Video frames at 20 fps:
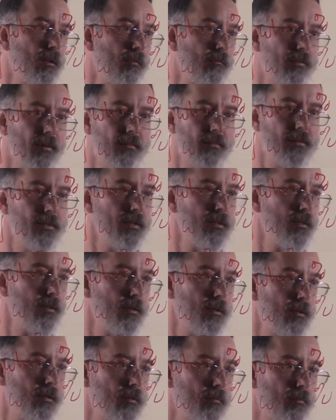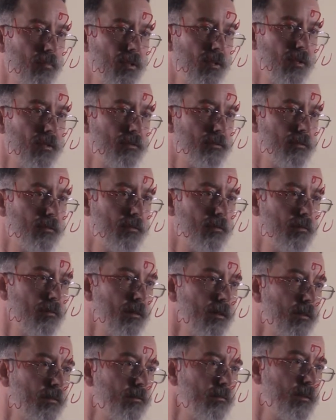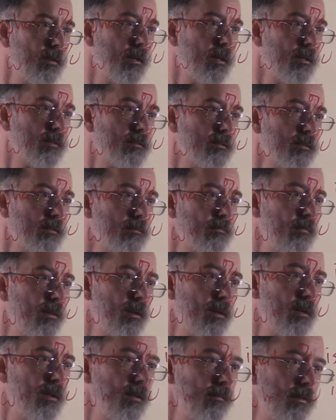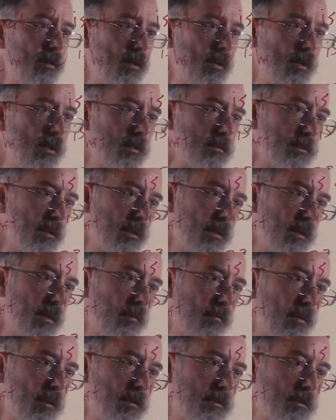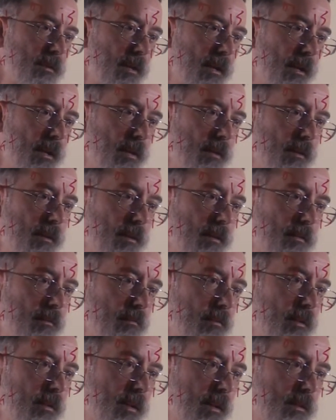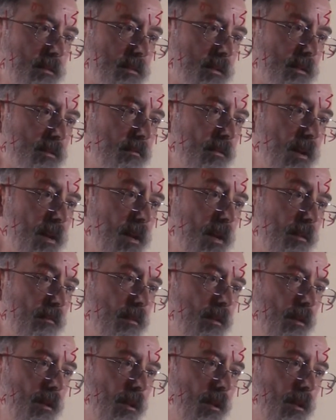50 plus 33.65 is going to give us 83.65%.